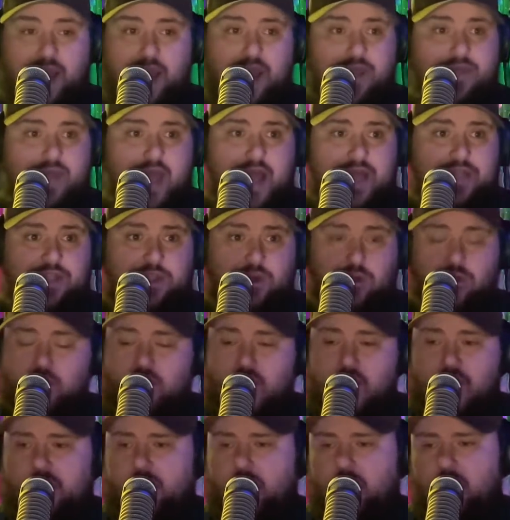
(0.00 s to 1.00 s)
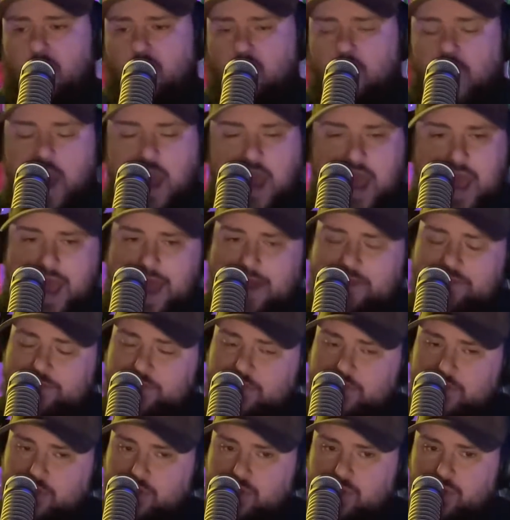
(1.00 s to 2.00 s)
And that's okay. You don't have
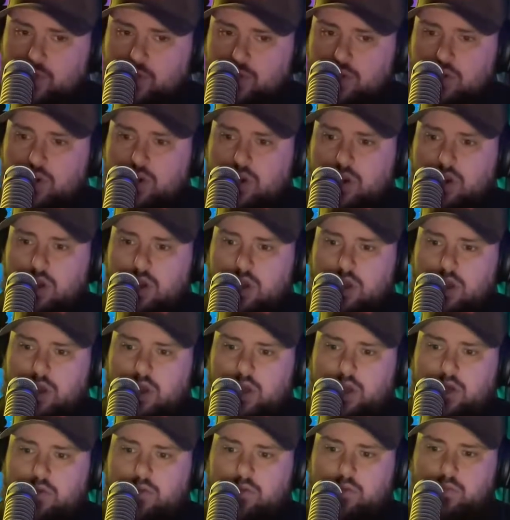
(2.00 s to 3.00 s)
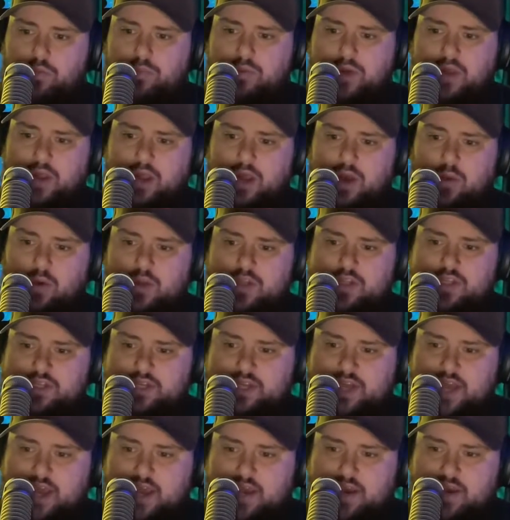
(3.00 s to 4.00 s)
to. But once
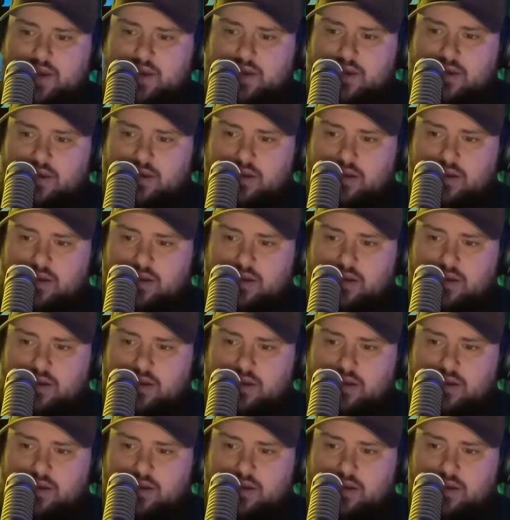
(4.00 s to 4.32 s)
again,